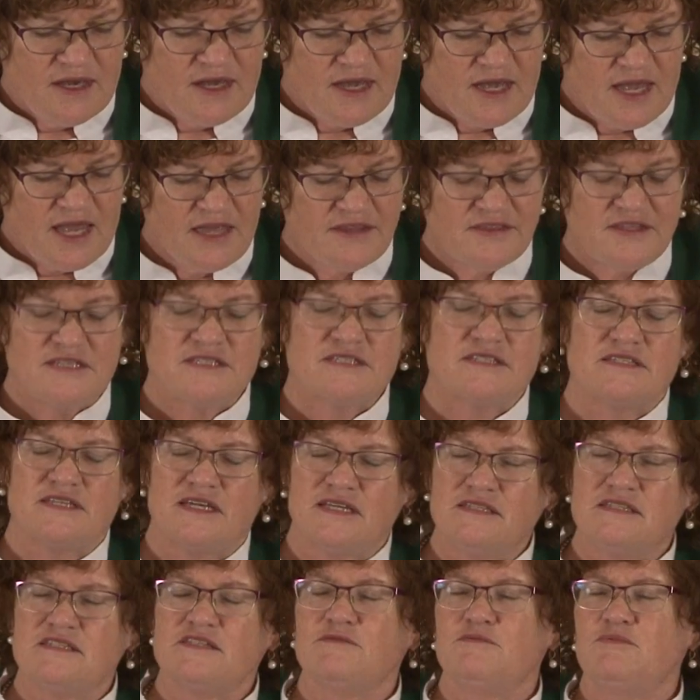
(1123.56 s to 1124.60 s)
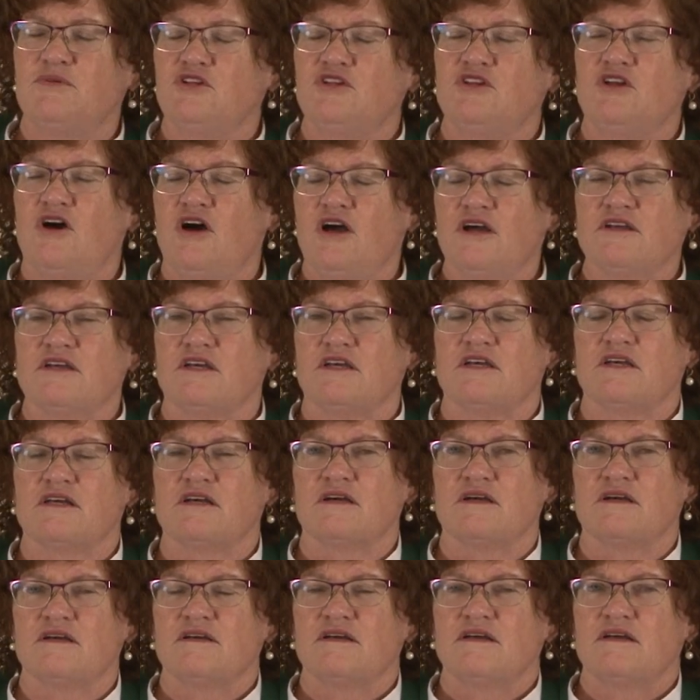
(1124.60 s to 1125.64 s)
And this sense of
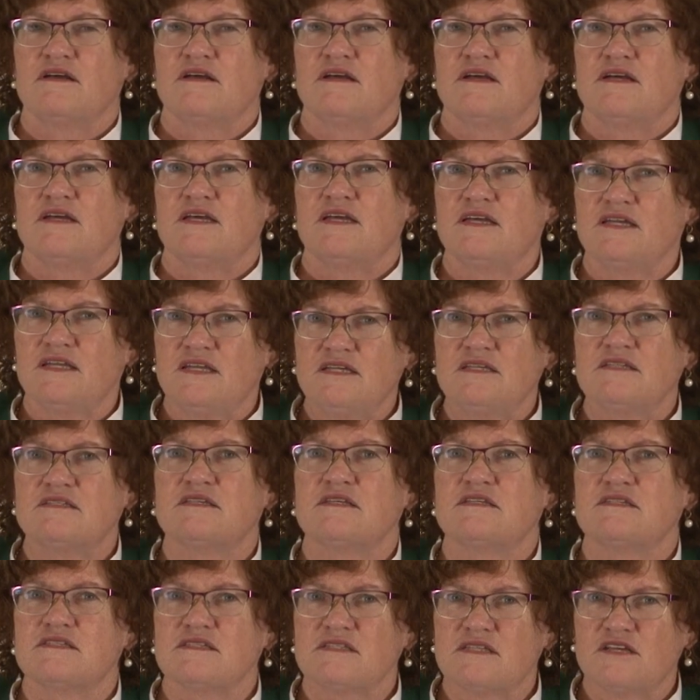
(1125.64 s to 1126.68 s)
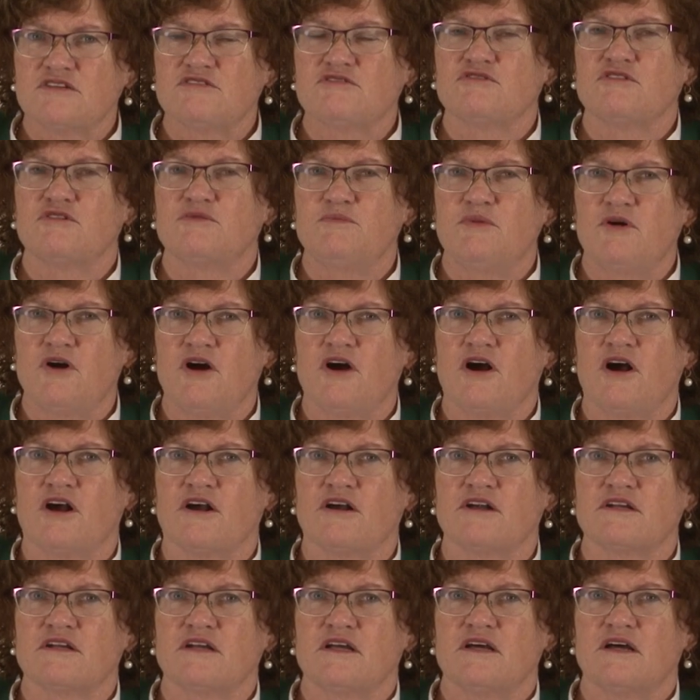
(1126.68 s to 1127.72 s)
belonging, it is a central
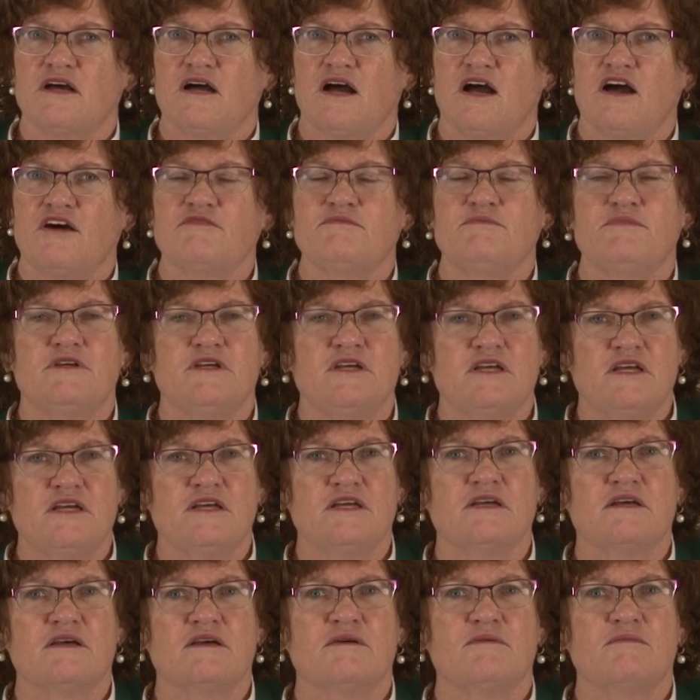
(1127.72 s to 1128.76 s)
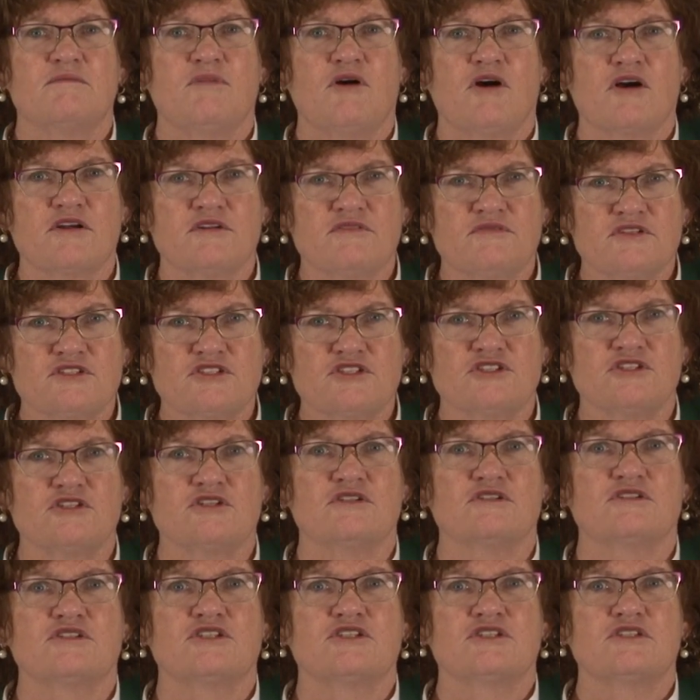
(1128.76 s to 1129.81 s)
part of being part of a
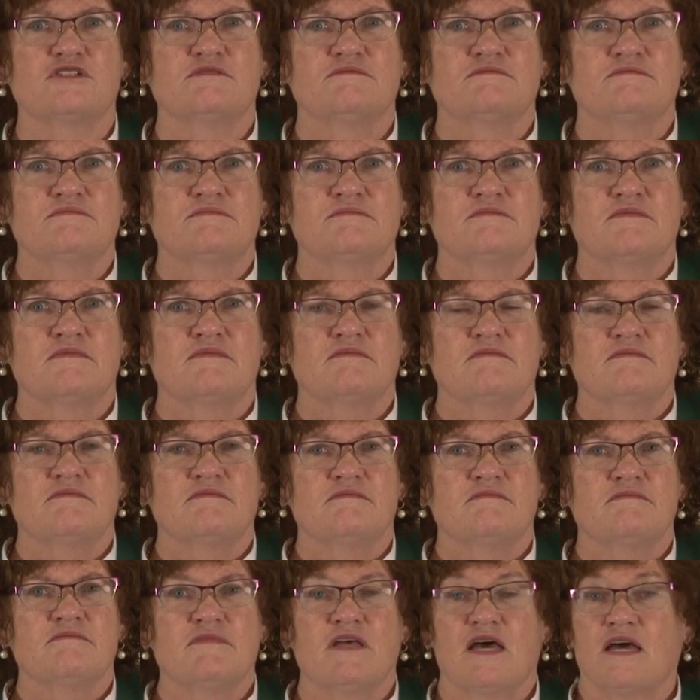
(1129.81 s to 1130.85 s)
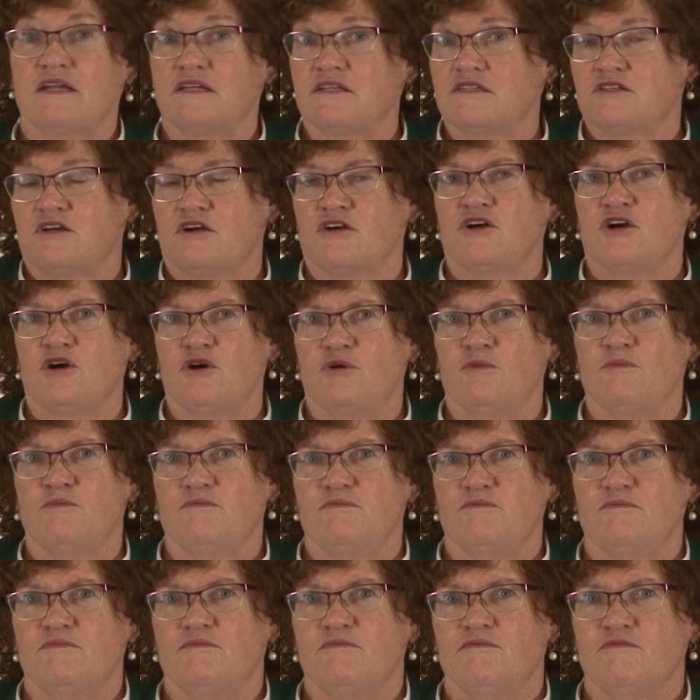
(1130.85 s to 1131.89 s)
church. That is our hope
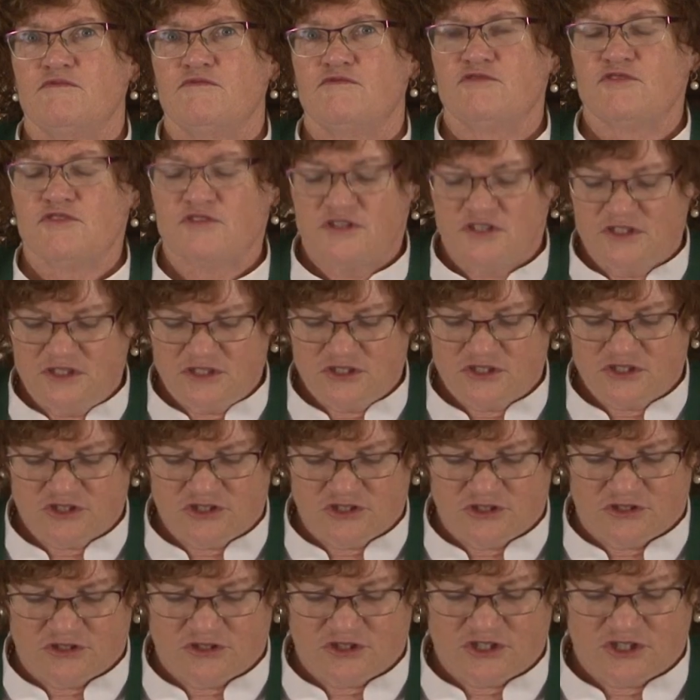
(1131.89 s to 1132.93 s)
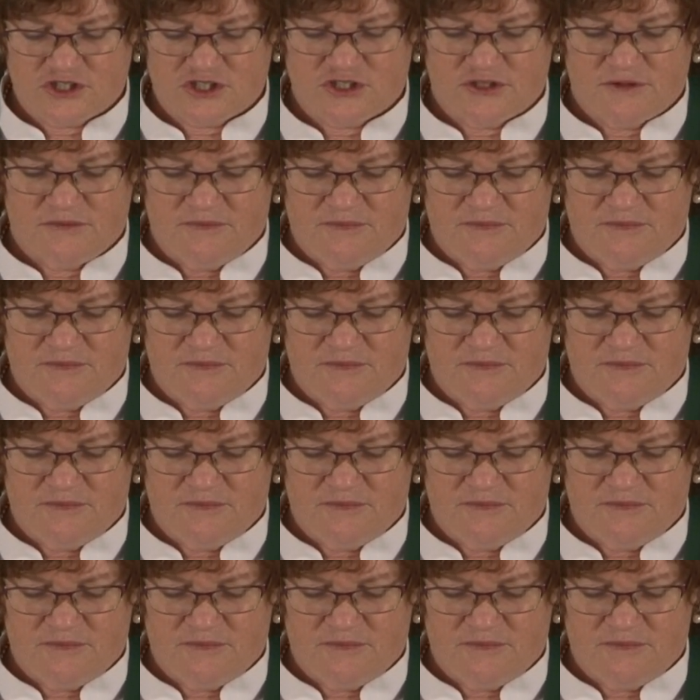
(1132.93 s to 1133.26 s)
for this church.